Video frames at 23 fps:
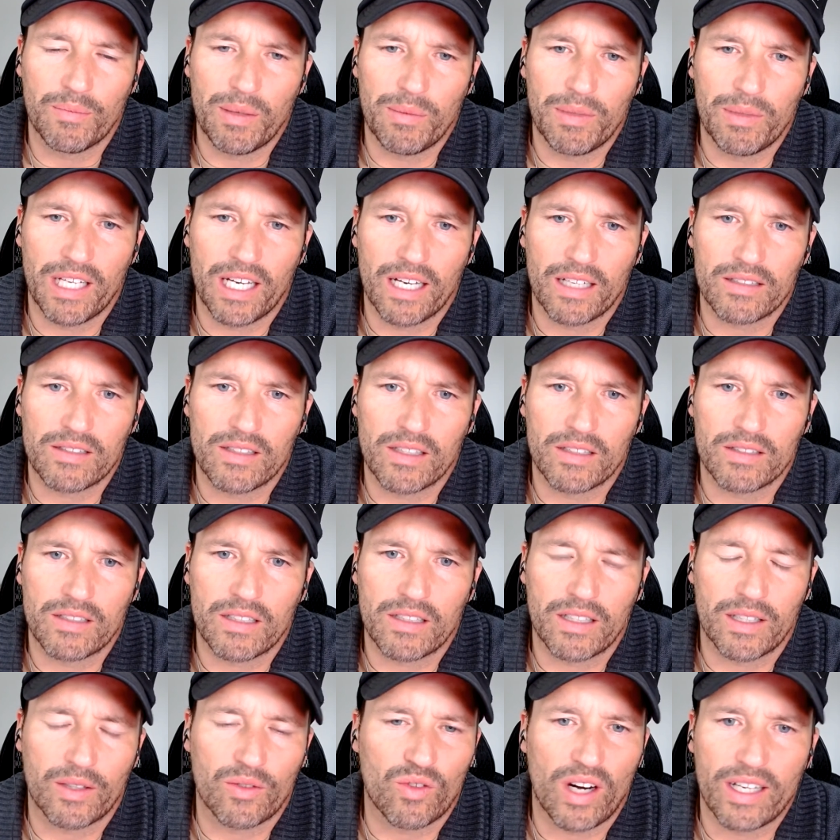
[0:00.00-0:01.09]
maybe access to
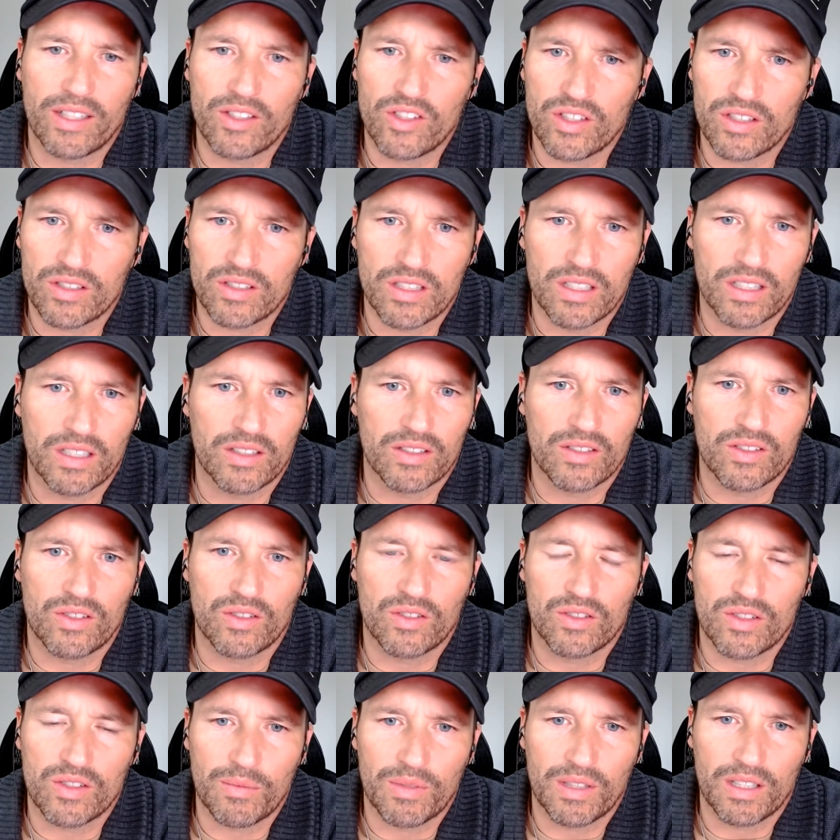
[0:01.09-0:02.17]
like righteousness
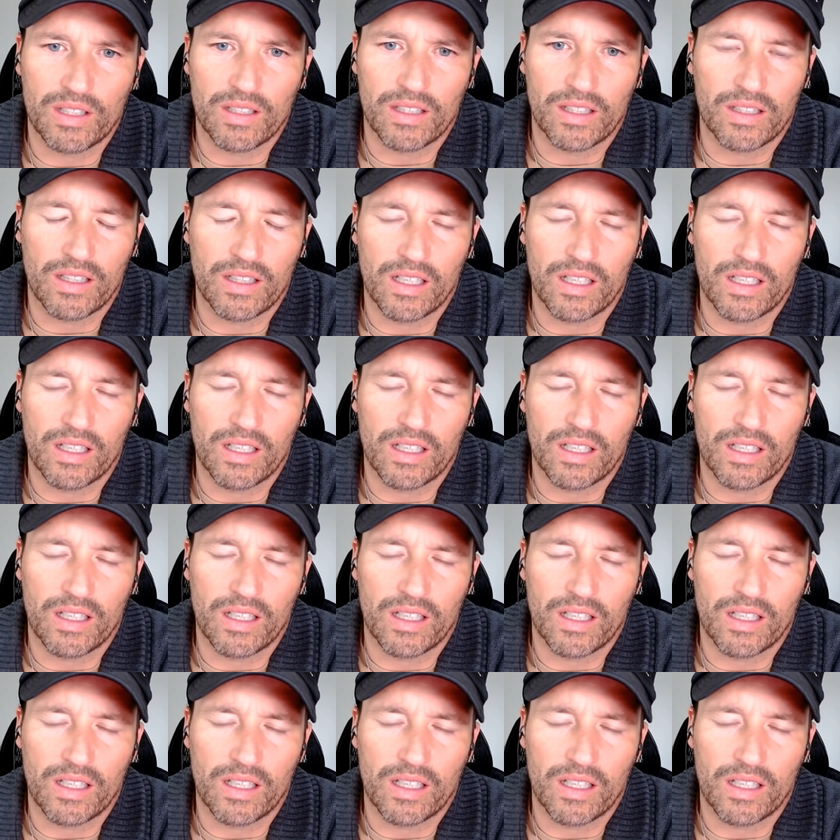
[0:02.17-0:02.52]
or something like